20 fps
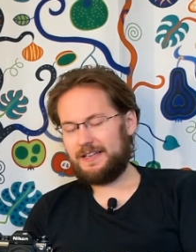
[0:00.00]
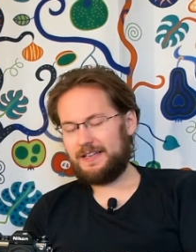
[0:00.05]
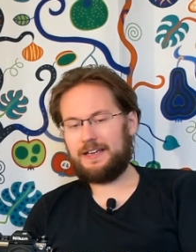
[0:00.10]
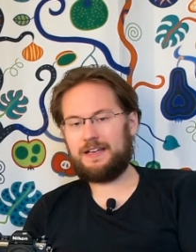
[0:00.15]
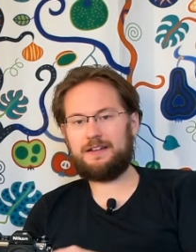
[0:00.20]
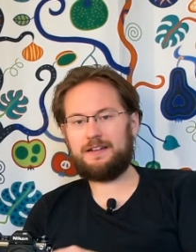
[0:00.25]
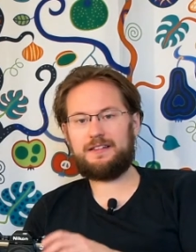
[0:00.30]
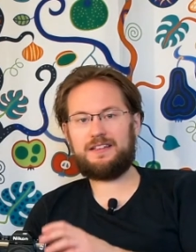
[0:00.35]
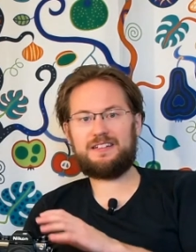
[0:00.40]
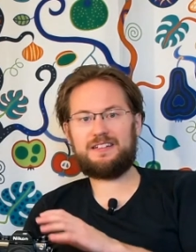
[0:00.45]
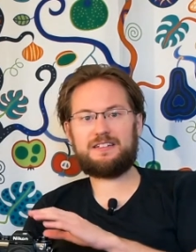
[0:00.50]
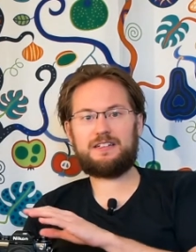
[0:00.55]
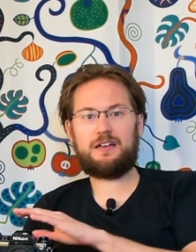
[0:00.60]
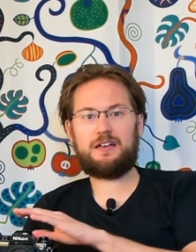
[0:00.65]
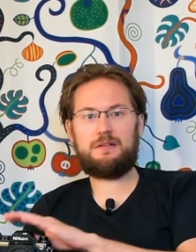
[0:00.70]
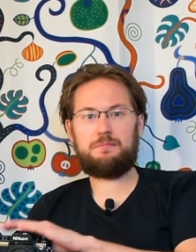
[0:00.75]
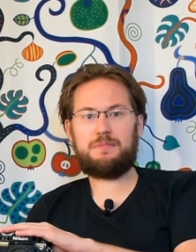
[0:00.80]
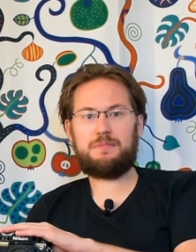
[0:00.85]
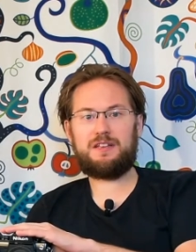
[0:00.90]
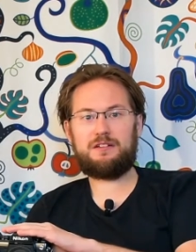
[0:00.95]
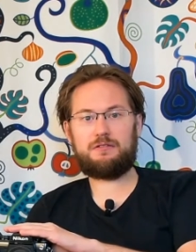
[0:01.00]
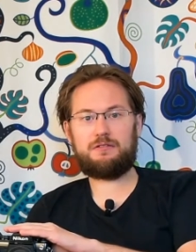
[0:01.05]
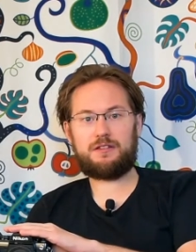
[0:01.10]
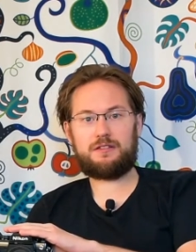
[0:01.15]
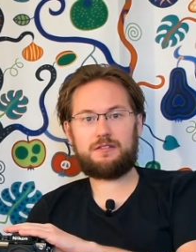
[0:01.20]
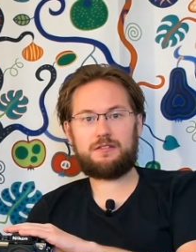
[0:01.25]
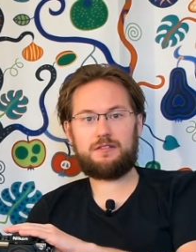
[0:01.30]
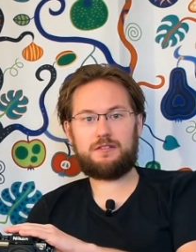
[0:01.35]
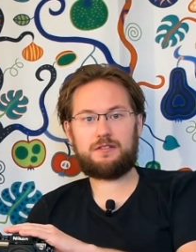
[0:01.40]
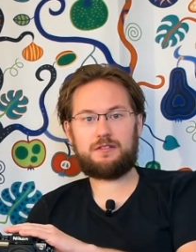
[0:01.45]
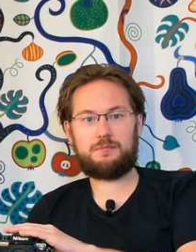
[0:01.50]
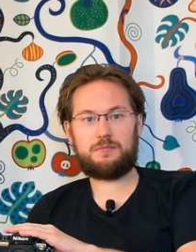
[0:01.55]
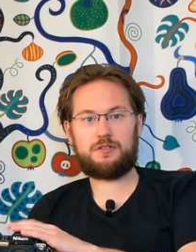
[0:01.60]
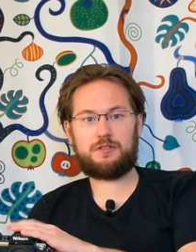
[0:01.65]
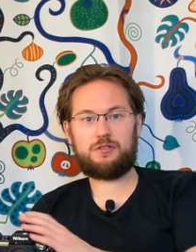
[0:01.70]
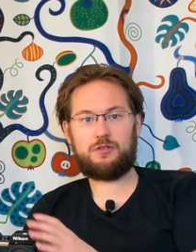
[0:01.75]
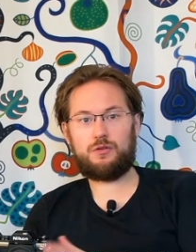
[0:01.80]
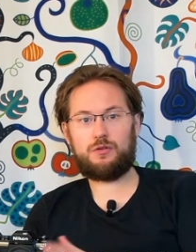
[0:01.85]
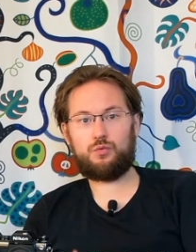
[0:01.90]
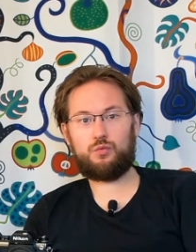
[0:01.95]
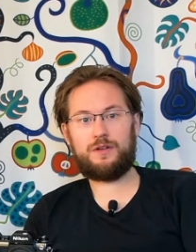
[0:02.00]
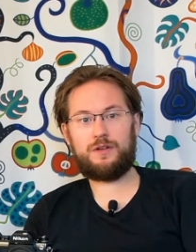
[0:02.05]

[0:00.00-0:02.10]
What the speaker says: and the entire metering system and so on